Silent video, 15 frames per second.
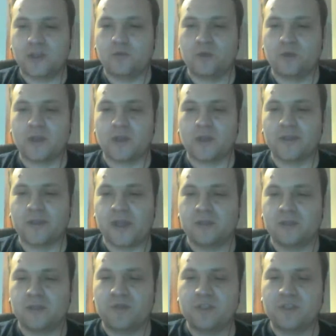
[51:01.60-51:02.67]
will contain the
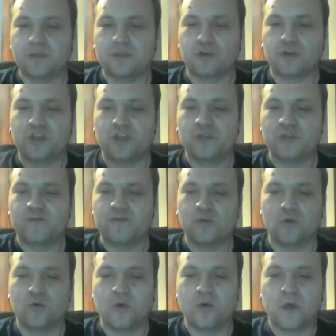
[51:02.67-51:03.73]
business logic, the
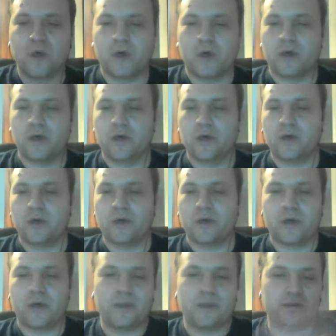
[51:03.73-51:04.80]
view, uh,
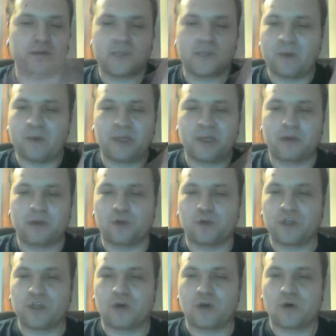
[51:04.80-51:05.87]
and some other
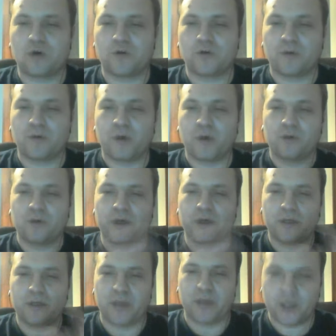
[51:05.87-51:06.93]
logic about
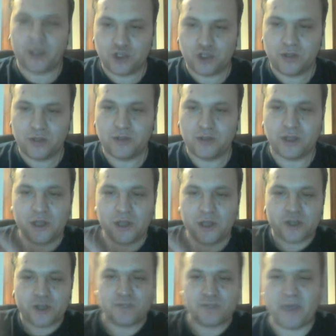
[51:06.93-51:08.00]
the, the engine, the
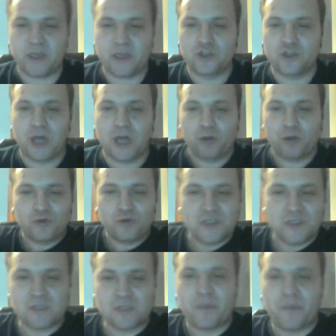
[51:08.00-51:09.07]
gears package, the audio
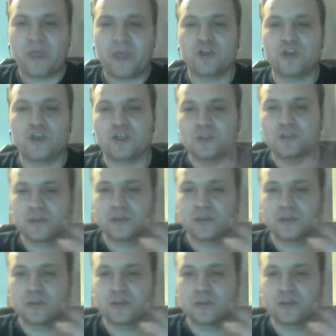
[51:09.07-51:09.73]
system package, and